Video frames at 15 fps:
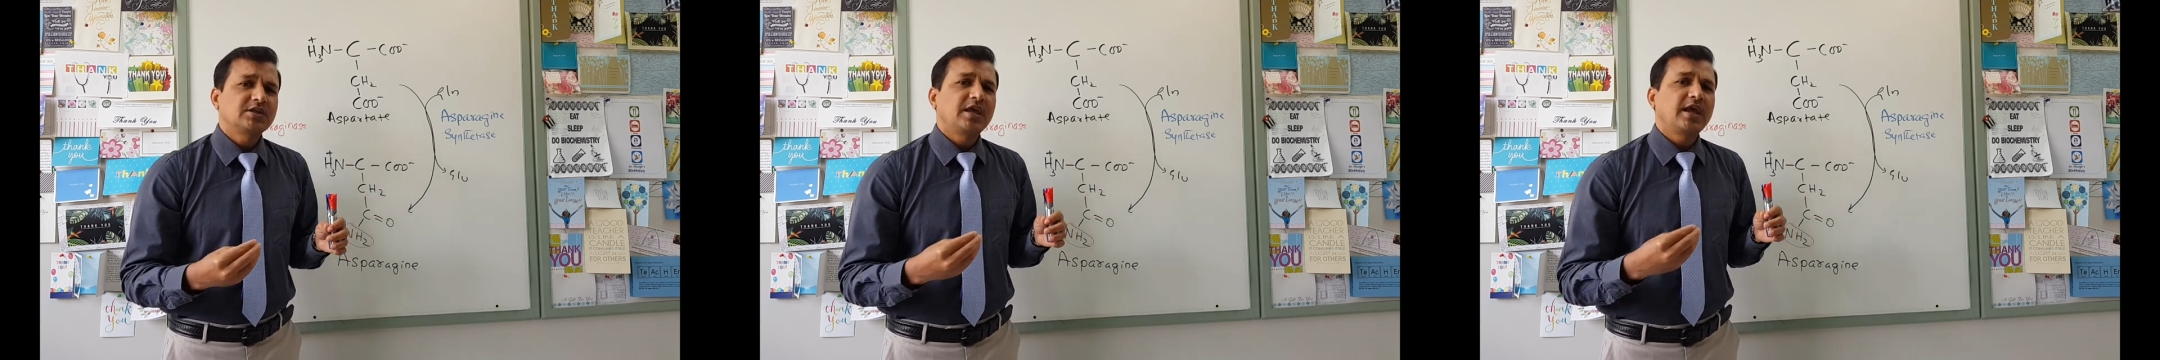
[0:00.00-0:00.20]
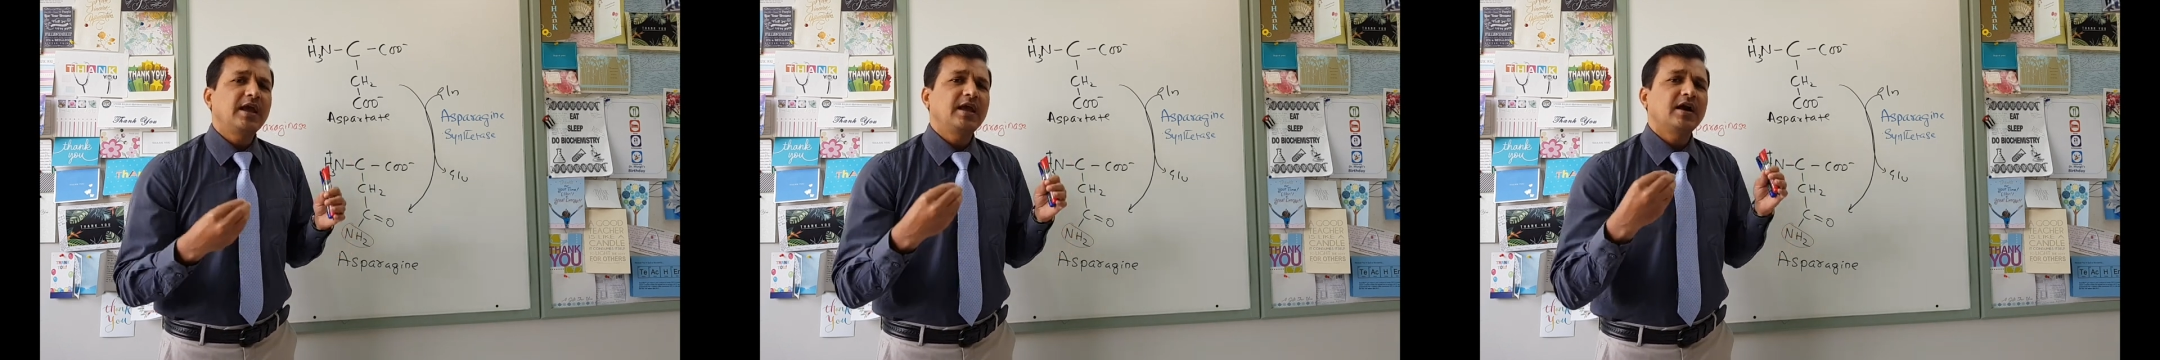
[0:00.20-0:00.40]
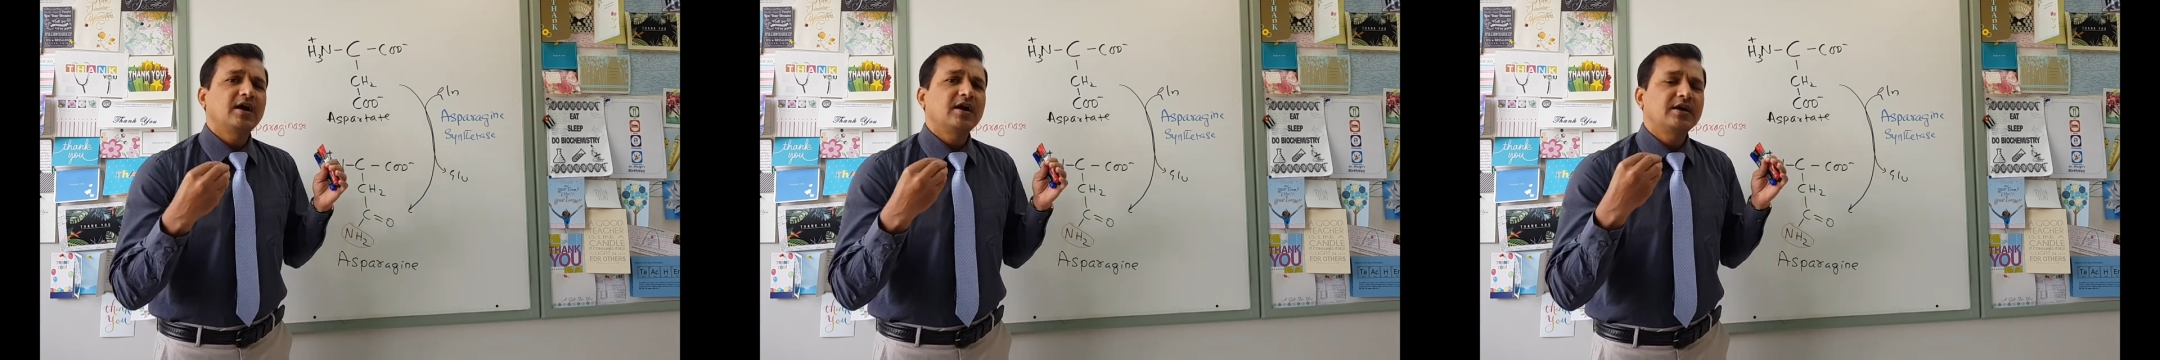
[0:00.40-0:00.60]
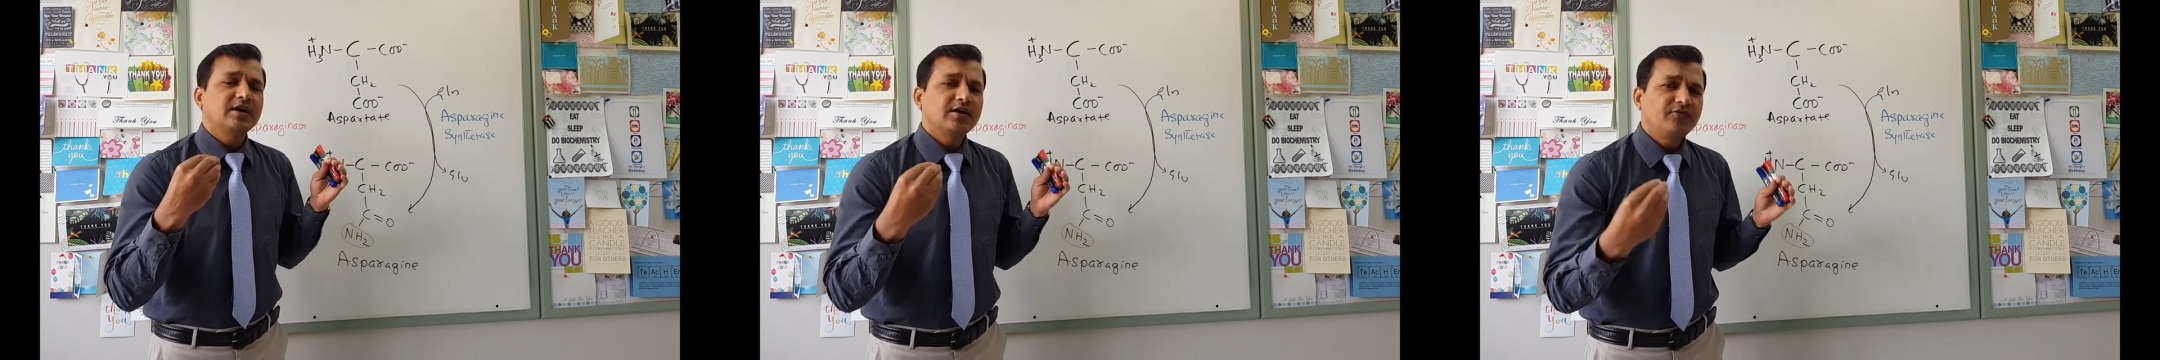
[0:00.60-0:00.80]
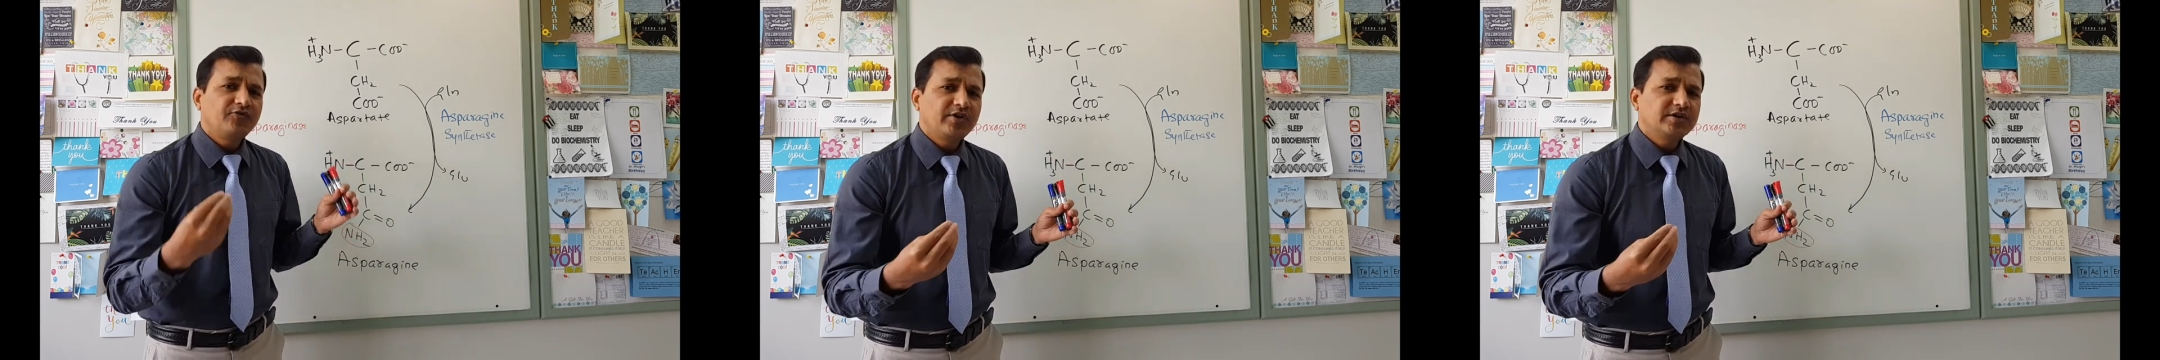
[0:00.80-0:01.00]
they are
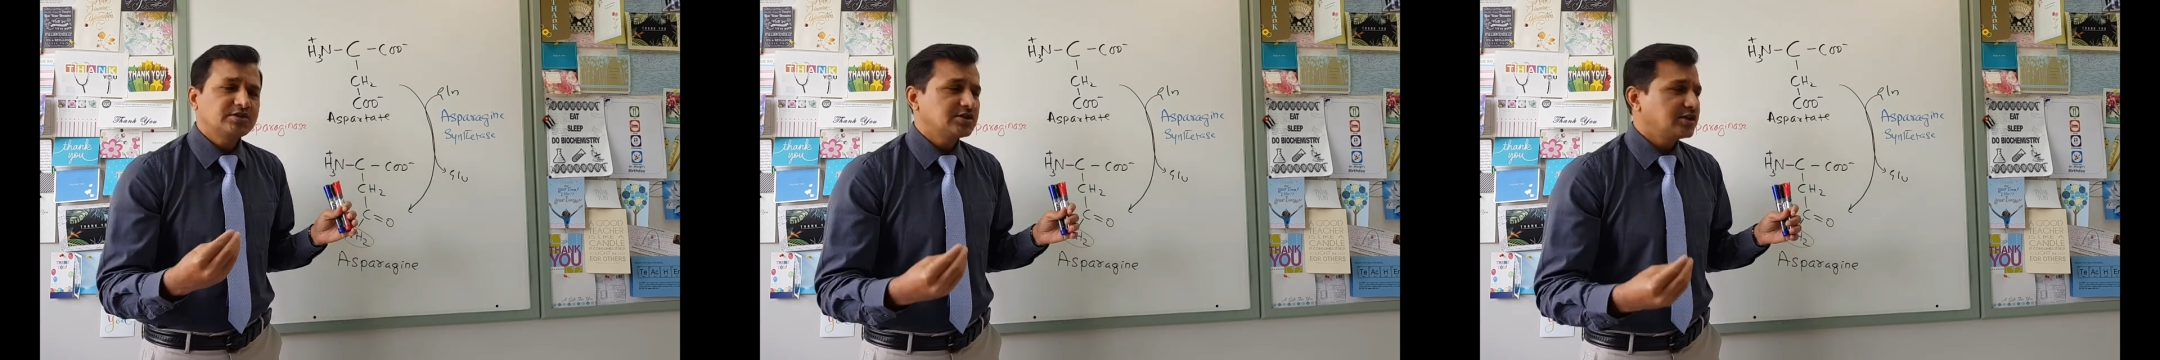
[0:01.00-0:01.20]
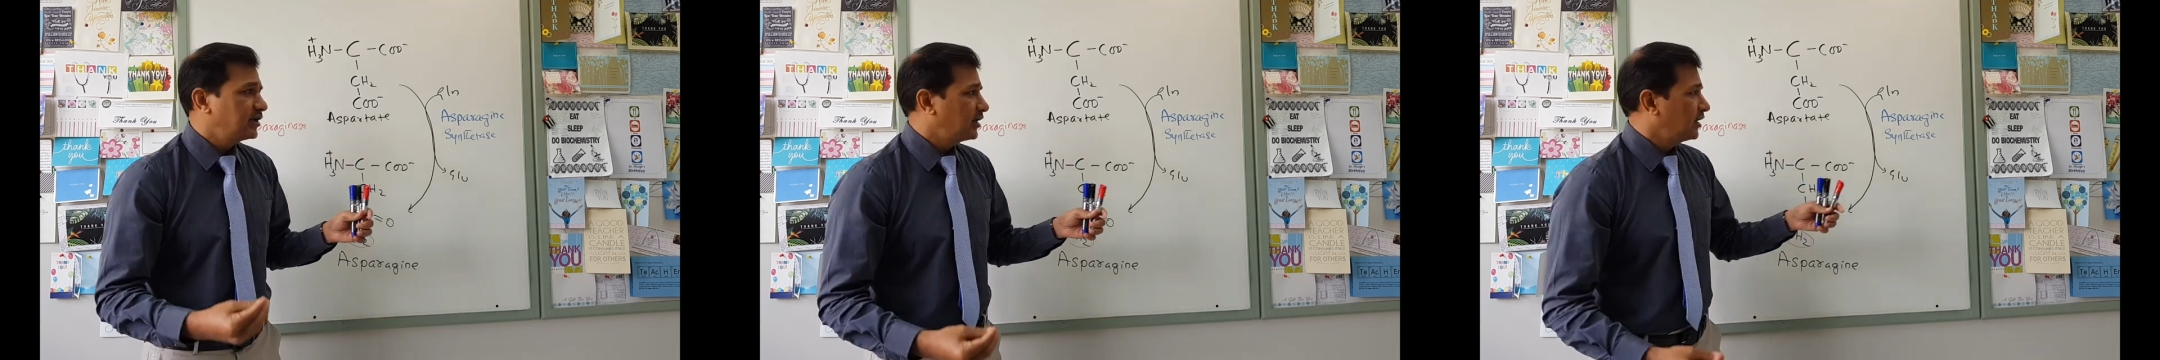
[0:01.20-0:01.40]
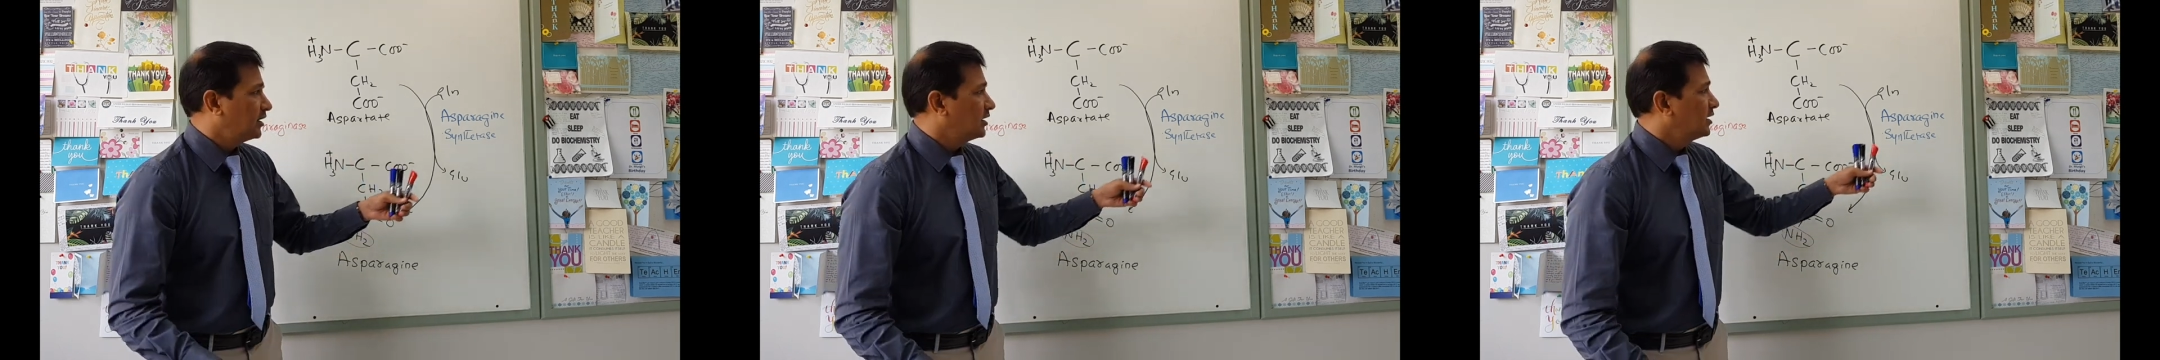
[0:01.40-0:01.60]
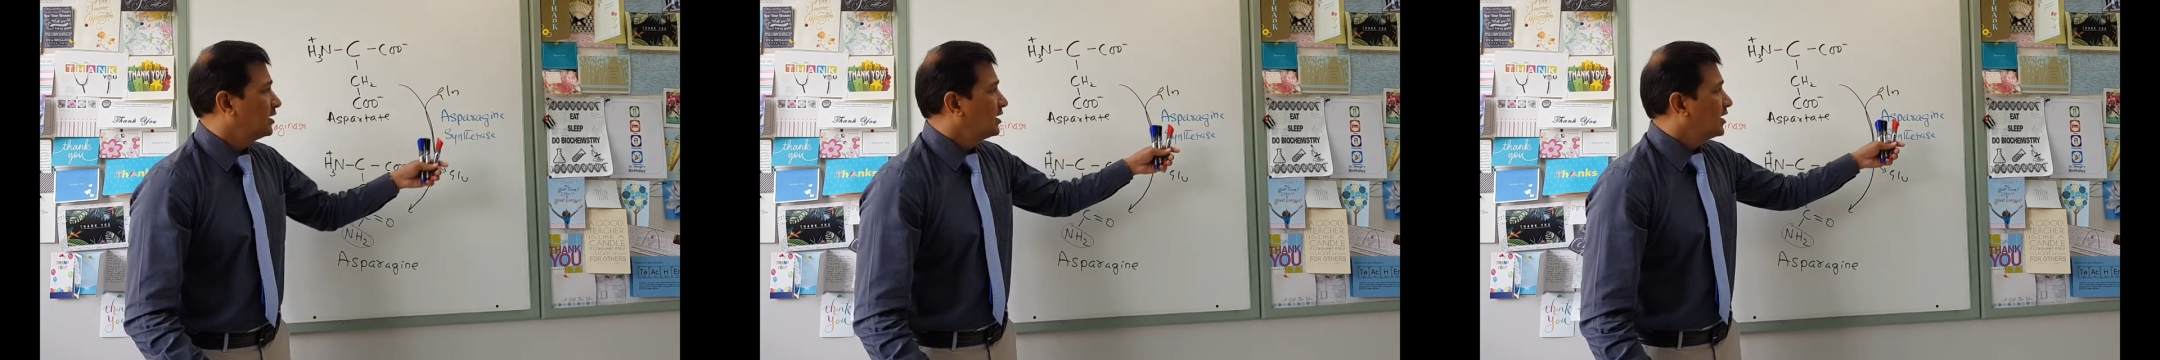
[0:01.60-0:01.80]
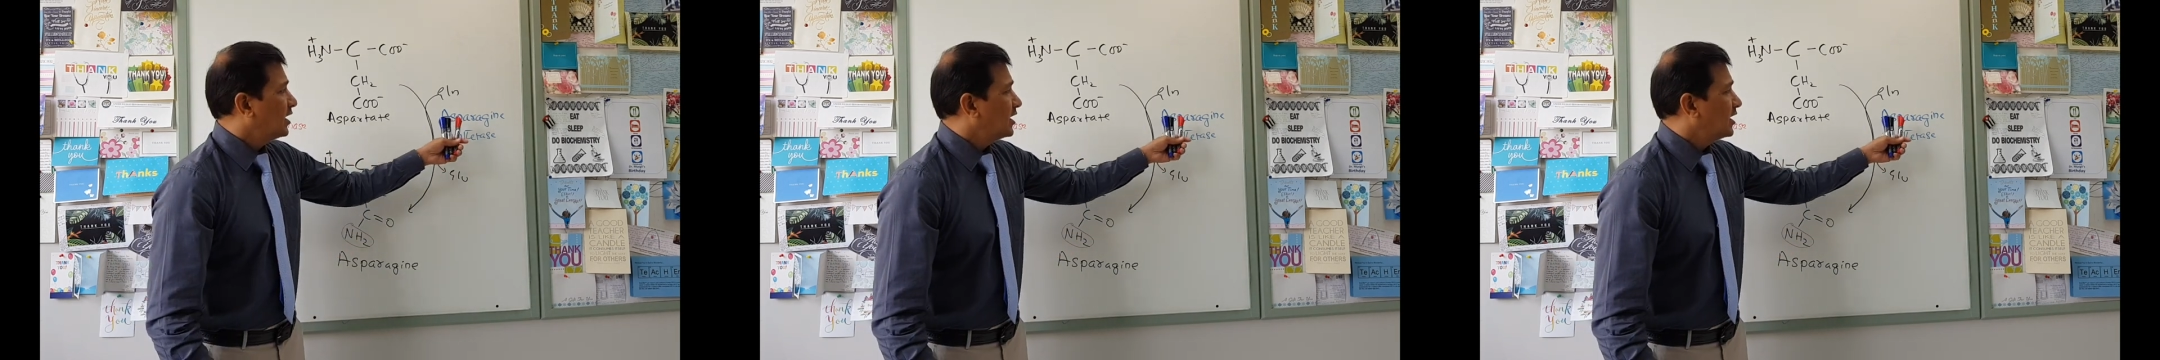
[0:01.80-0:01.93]
deficient in